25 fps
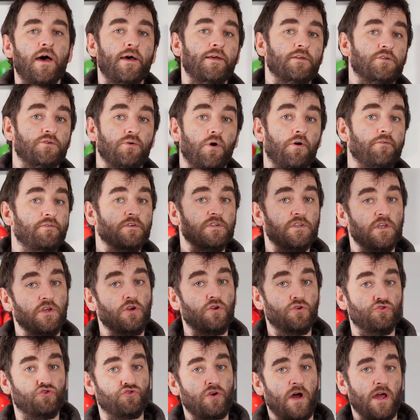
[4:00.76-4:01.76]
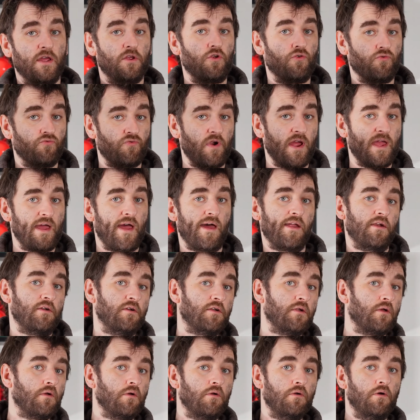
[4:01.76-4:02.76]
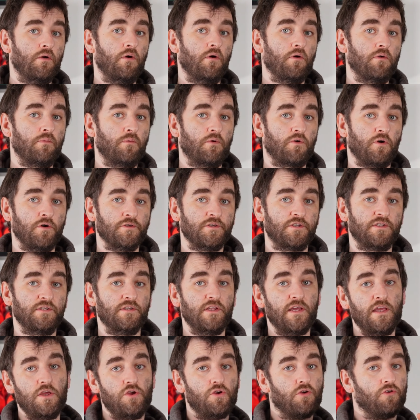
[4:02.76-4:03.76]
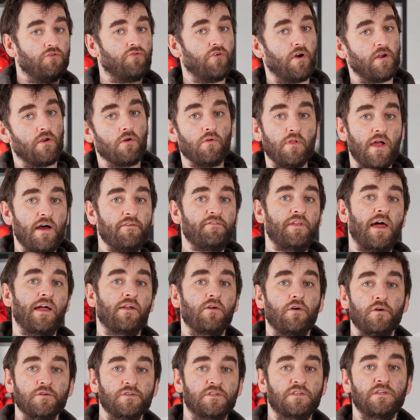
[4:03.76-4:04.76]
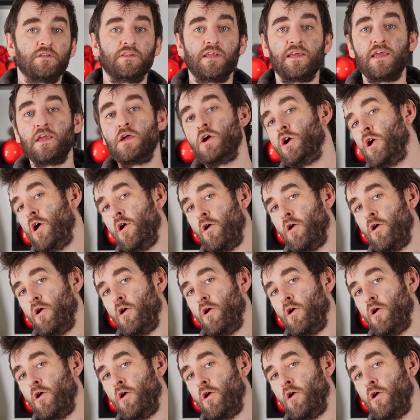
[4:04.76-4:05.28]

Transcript: So obviously you can try your right hand constantly, you can try your left hand constantly,